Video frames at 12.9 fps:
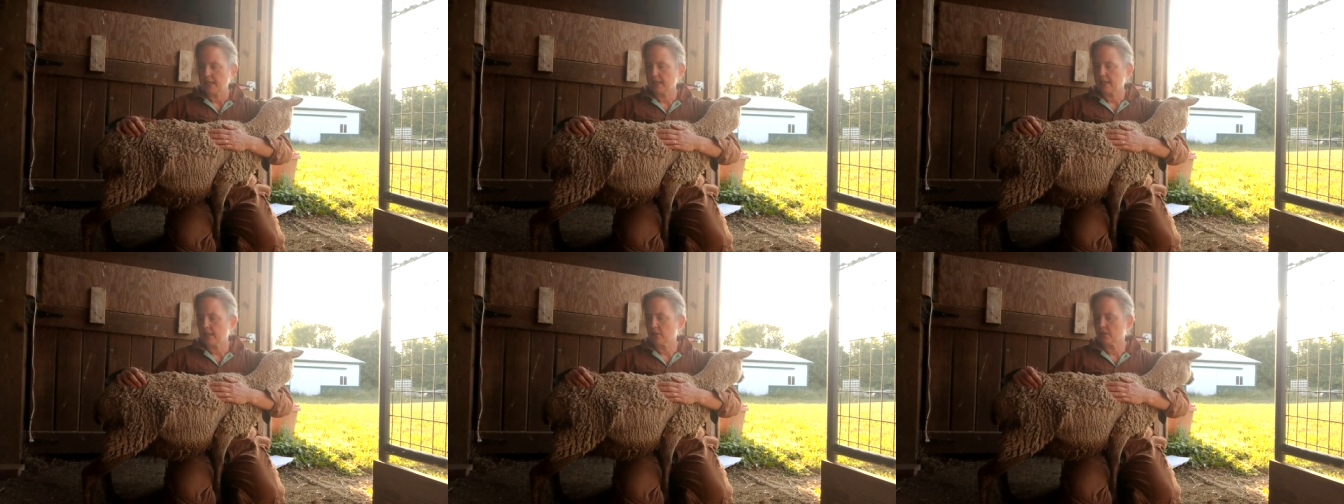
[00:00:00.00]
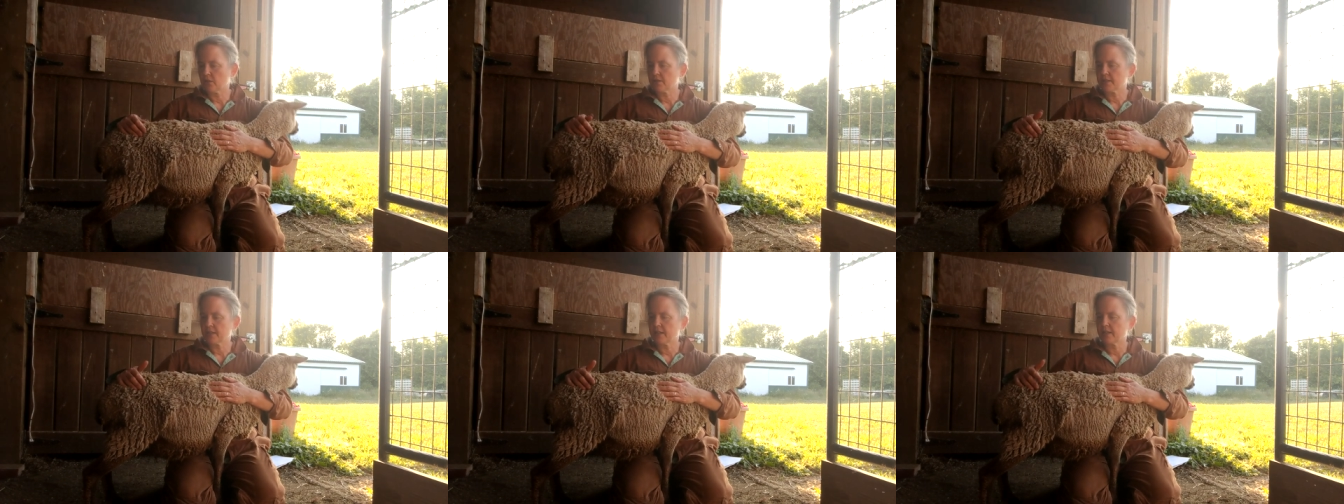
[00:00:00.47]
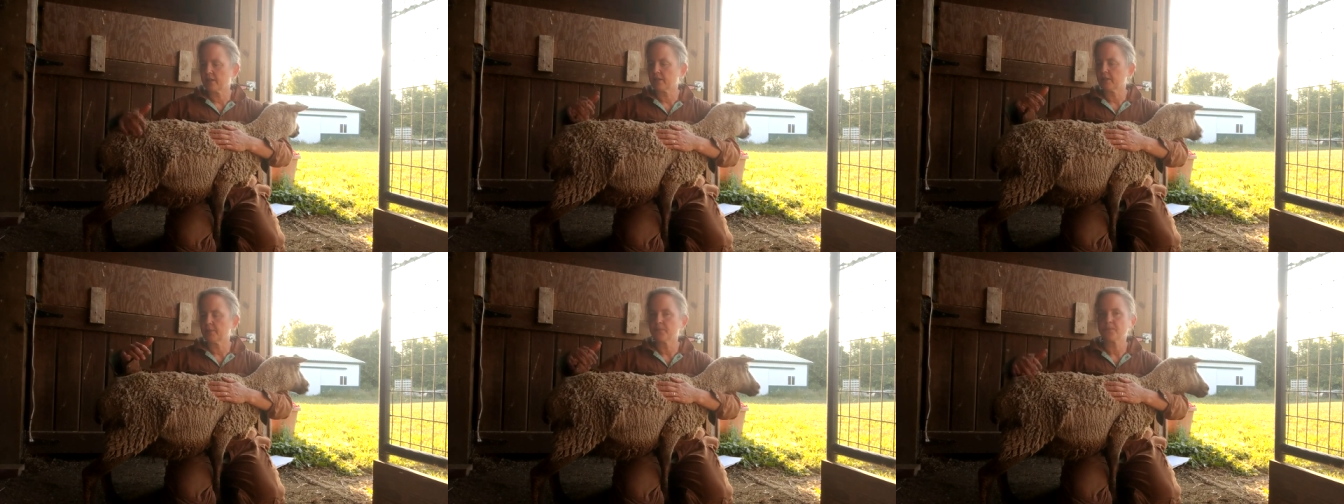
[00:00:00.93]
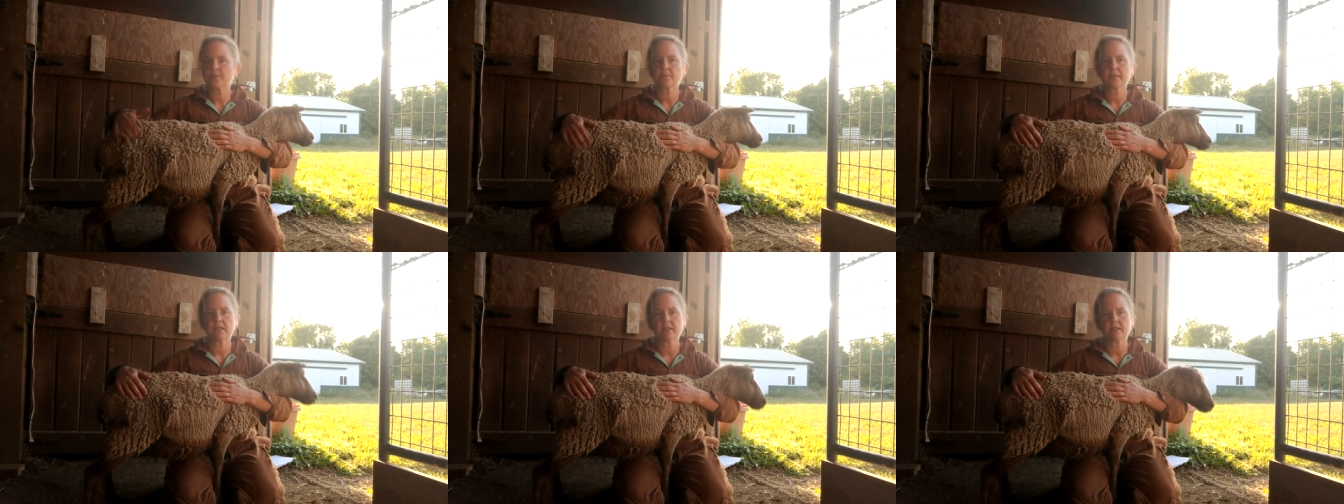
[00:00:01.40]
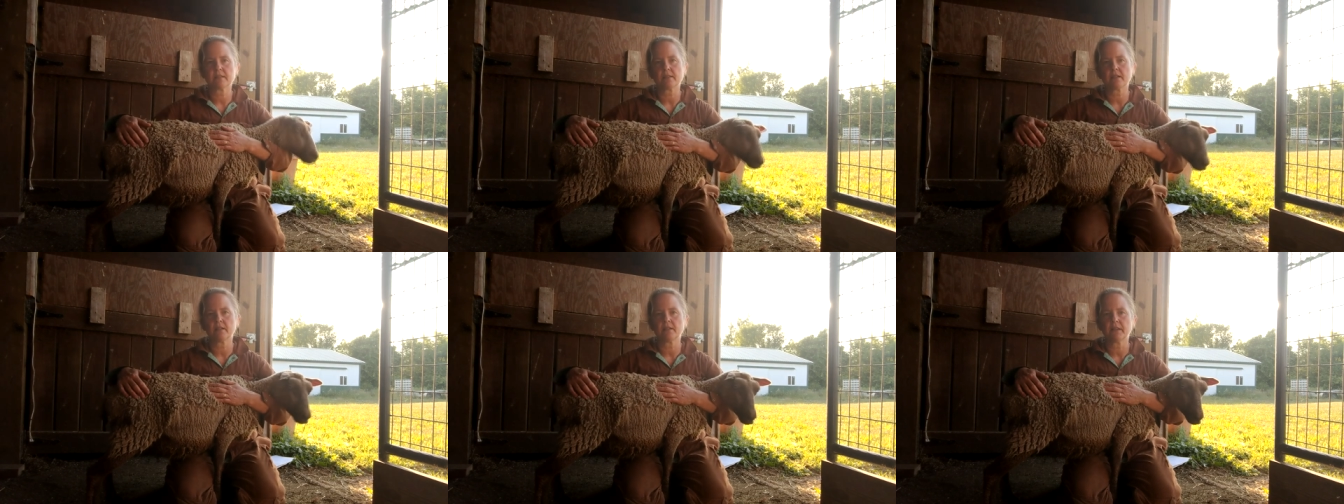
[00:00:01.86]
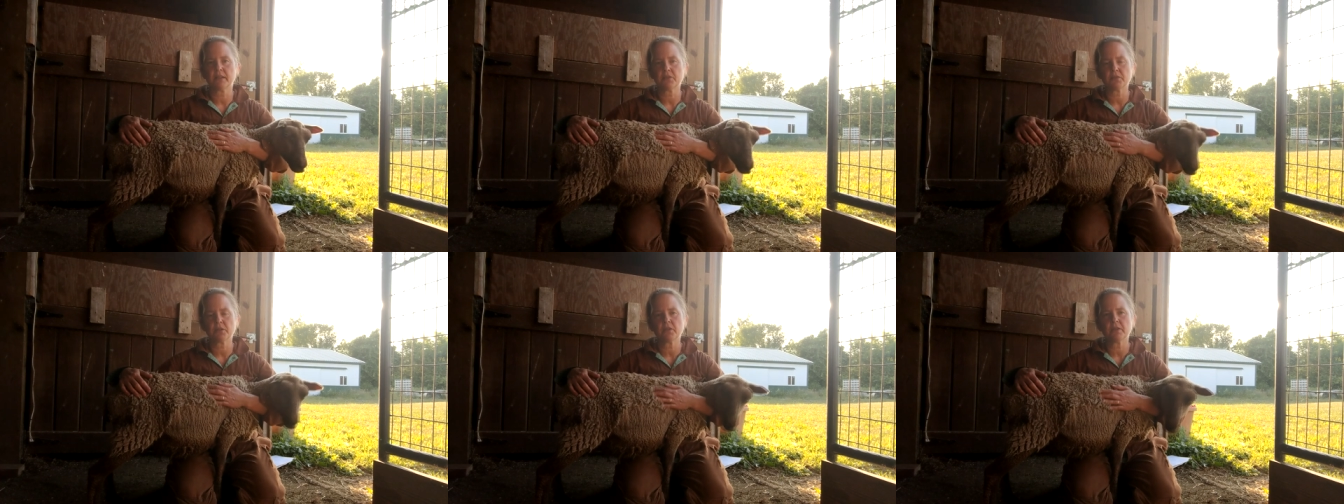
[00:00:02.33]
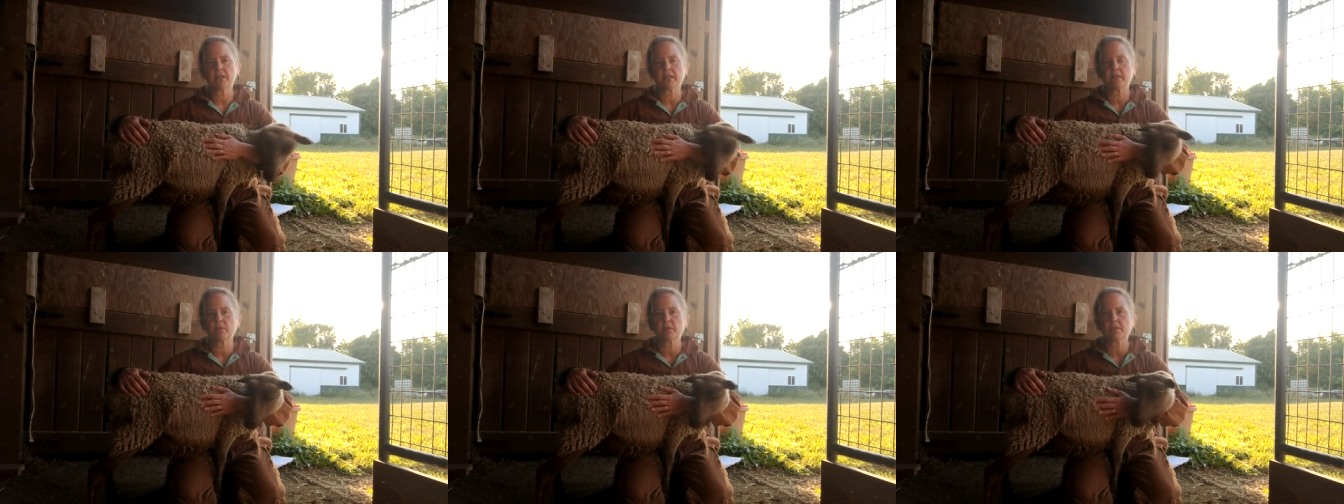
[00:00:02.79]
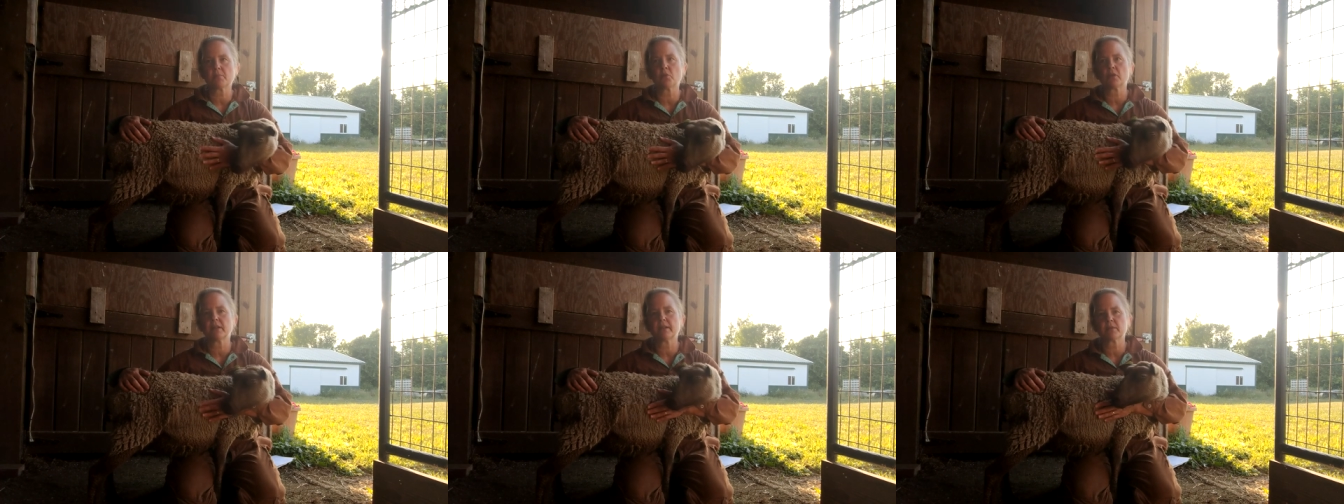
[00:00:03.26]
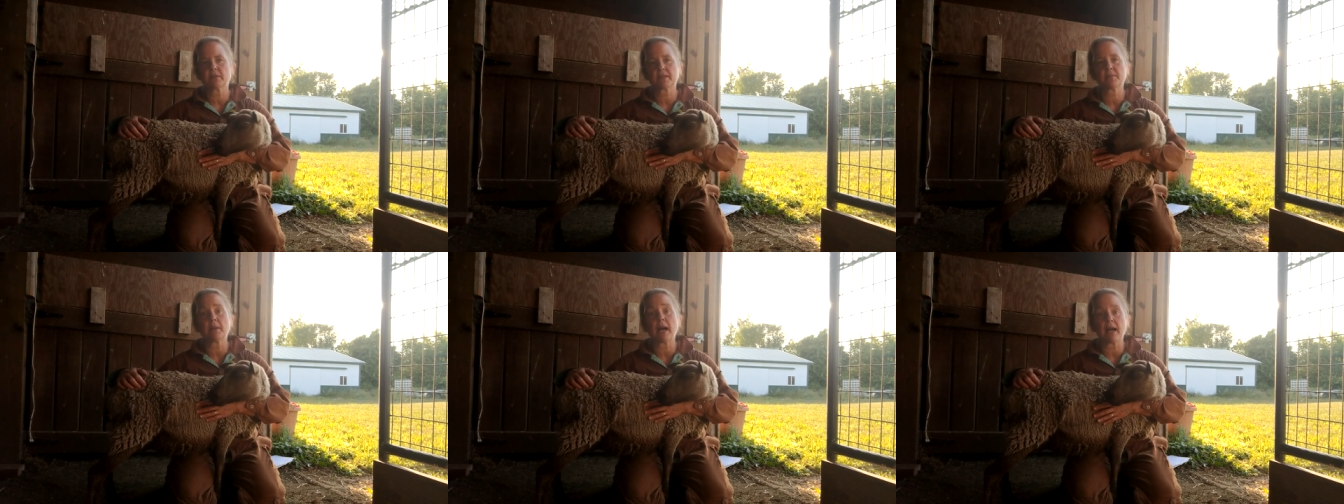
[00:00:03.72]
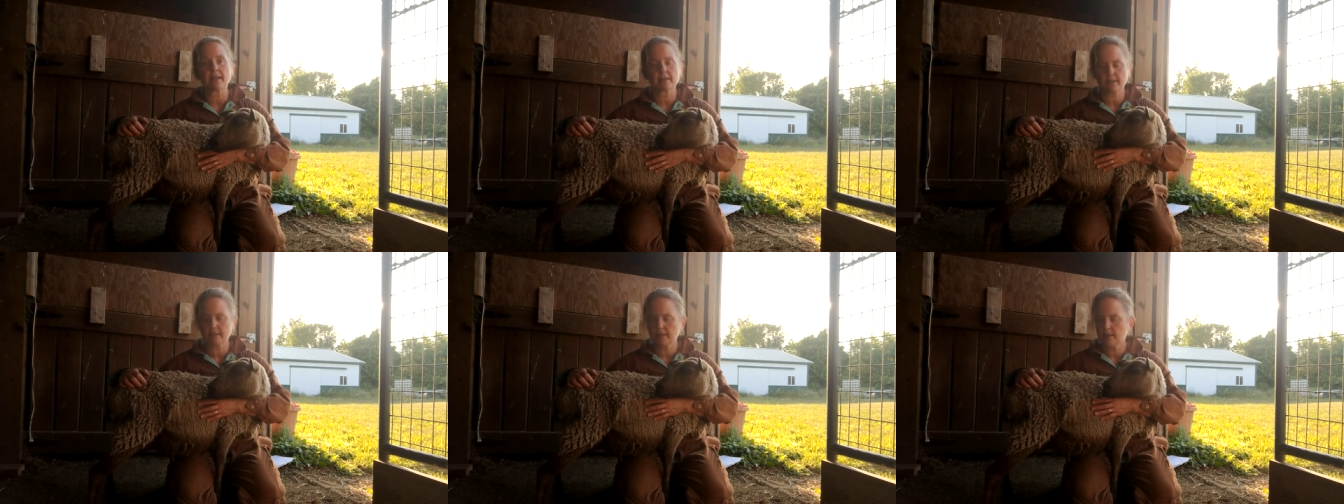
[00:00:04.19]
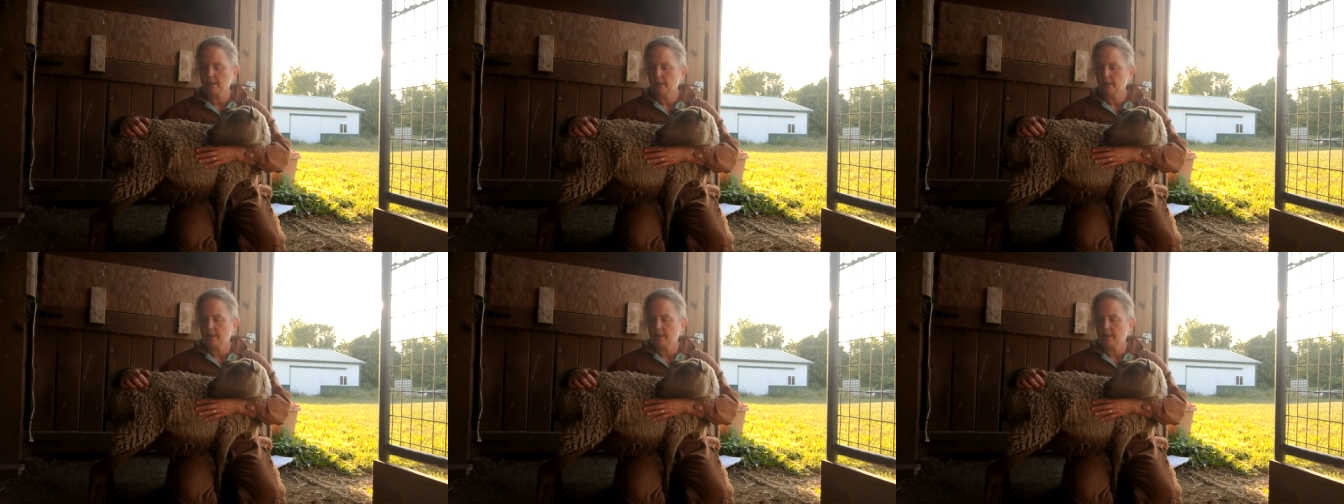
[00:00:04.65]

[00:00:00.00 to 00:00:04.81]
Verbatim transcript: And her sire is uh, Nitro, and he was moorit with spots.